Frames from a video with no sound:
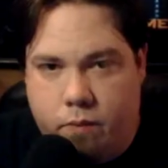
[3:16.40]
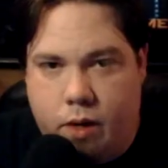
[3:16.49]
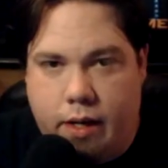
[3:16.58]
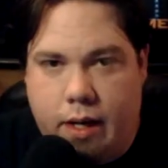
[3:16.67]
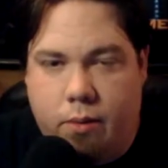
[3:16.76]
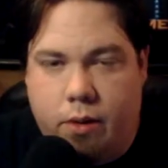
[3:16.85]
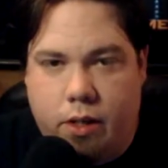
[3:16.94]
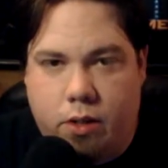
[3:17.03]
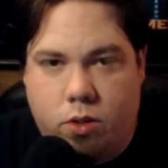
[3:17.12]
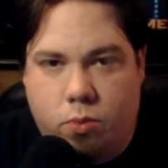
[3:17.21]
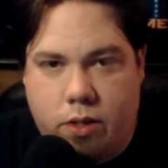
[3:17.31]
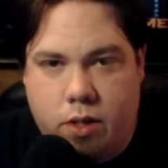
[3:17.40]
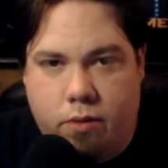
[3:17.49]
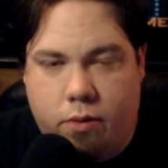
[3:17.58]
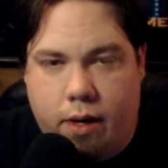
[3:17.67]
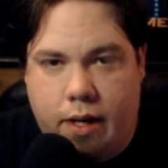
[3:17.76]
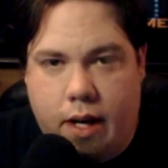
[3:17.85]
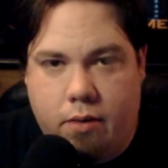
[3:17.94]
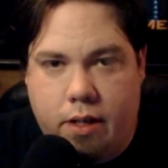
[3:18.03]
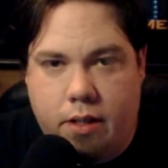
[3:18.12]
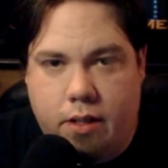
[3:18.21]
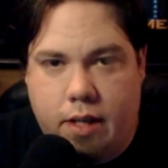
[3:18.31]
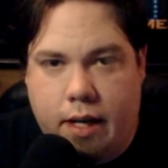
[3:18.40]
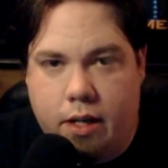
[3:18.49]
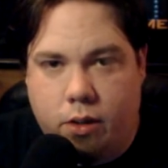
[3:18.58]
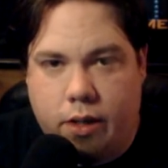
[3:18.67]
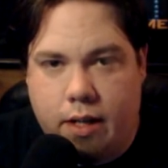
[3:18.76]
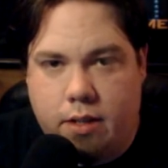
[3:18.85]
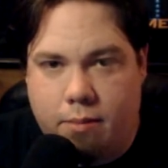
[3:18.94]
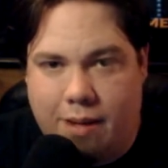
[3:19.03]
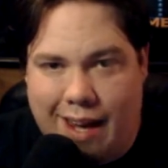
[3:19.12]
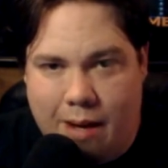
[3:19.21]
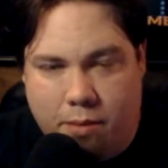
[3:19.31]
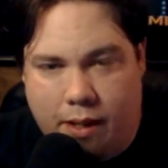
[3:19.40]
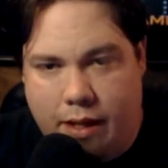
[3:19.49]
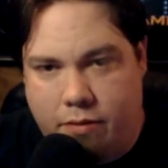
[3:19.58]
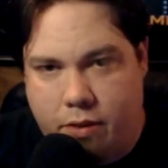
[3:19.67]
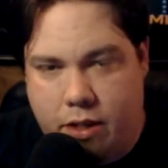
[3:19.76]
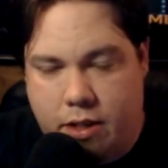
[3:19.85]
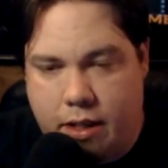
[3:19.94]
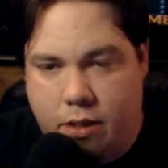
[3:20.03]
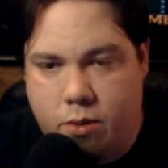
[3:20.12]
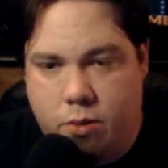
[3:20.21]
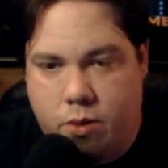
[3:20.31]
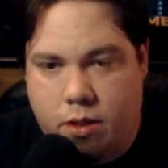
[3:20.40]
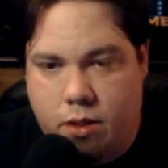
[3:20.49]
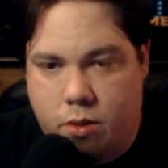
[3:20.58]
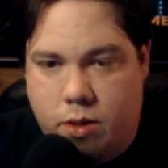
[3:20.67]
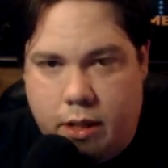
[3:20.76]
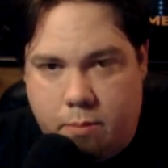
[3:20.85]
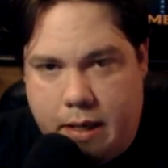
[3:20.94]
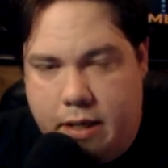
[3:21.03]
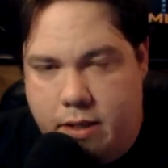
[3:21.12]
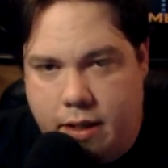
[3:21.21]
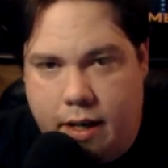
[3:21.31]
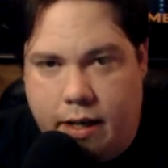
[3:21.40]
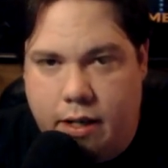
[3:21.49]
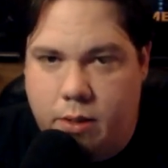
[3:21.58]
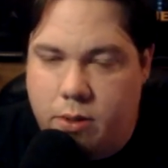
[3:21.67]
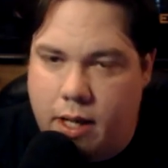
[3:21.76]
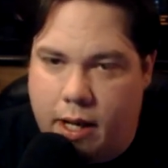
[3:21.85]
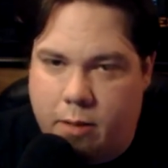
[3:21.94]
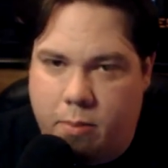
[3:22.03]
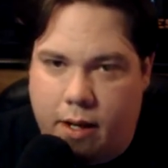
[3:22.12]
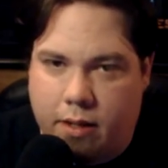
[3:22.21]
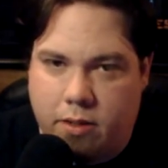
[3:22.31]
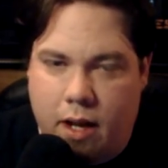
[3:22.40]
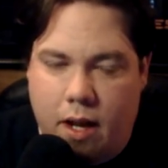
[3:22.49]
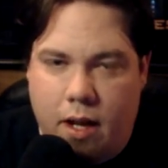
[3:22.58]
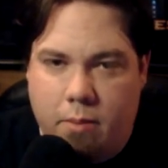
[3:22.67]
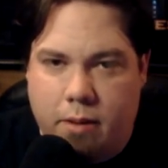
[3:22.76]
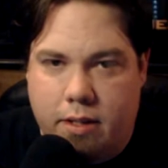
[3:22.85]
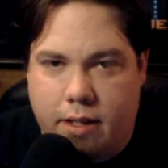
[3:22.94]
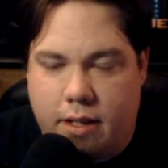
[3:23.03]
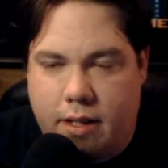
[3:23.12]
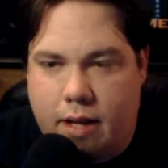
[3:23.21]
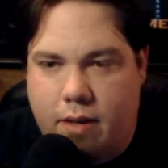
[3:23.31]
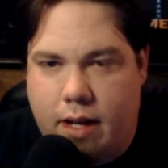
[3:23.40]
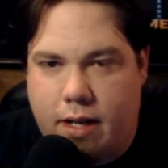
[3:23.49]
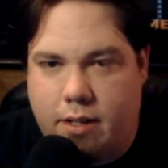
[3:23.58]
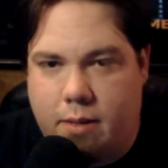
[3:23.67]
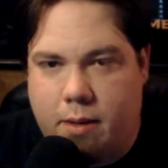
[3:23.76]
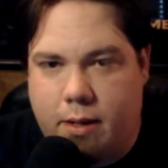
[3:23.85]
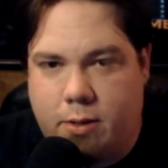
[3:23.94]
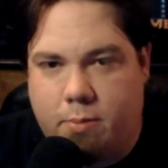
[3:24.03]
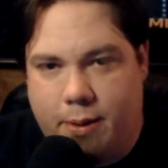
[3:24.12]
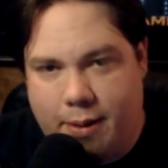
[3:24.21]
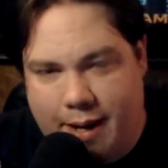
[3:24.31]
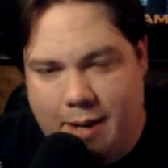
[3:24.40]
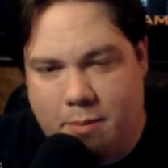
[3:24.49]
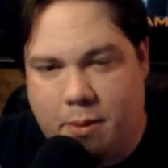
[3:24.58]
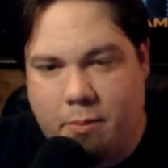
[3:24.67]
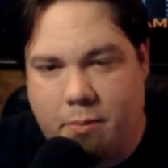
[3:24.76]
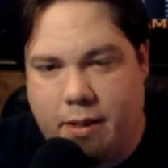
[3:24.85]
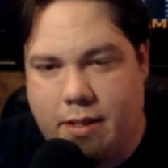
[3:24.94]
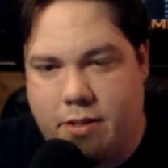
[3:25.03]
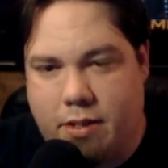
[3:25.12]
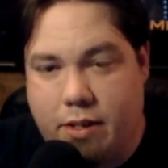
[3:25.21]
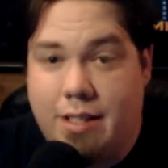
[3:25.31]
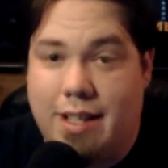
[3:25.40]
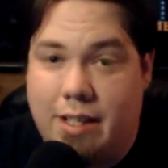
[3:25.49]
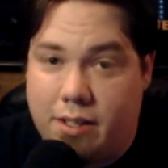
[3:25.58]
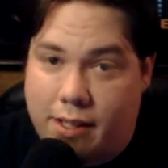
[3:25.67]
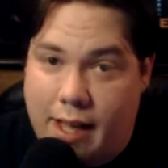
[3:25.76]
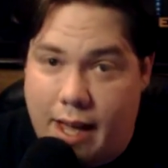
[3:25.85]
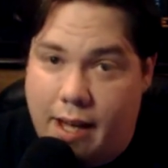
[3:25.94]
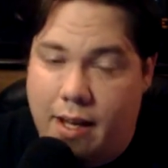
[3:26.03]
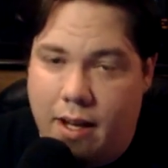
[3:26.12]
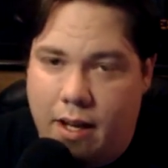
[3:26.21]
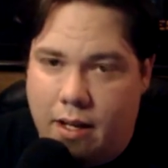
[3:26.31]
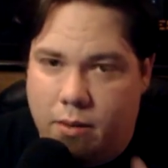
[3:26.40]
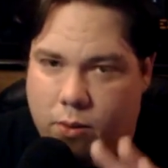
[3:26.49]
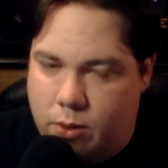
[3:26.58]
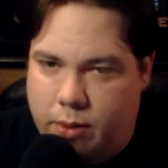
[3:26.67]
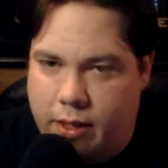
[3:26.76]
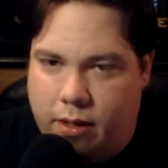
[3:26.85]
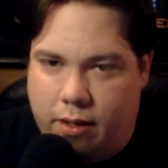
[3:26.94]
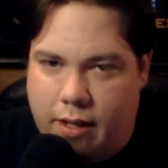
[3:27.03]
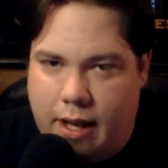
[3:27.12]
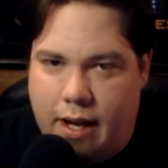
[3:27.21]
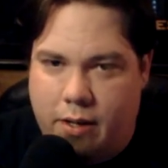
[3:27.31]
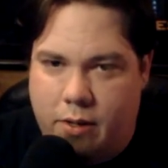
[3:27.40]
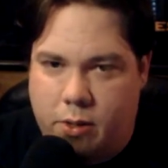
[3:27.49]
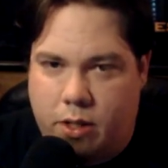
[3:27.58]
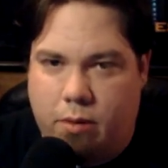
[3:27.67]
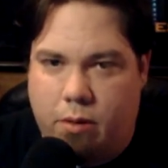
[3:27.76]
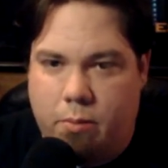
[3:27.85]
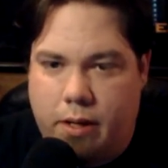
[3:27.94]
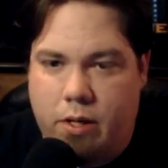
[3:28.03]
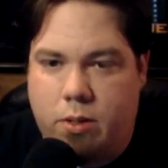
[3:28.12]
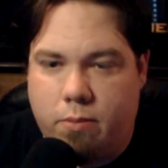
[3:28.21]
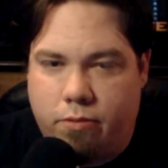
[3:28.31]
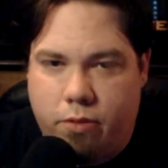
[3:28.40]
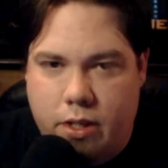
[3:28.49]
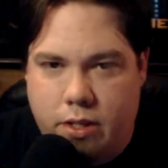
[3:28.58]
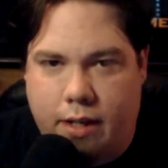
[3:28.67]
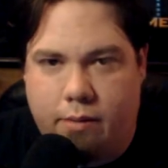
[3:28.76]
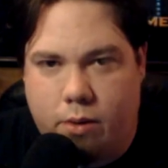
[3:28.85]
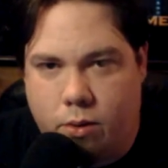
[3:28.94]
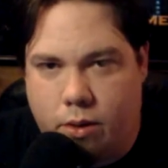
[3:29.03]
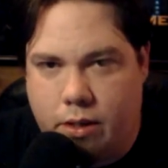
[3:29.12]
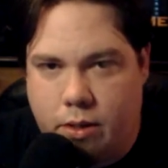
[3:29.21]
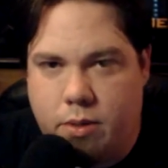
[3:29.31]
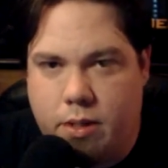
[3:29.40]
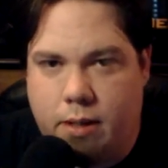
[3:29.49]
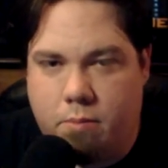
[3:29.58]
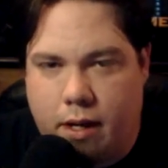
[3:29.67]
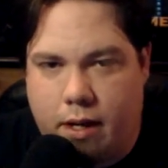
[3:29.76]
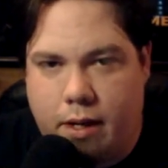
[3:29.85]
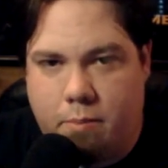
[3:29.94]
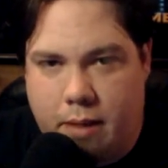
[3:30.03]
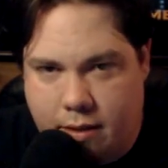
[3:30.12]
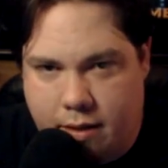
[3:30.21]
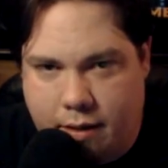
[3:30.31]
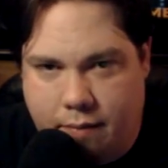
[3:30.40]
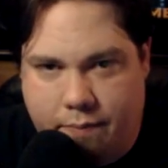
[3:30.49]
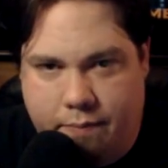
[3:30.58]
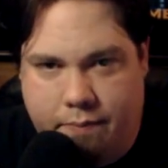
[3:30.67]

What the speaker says: All right, now we're going to switch over right now and take a look at some gameplay footage I used using the PC. I didn't use the Xbox because I didn't have an HDMI splitter cable because there is a delay. Of course, we'll get all of that here in just a moment. But here's some footage I recorded using my PC.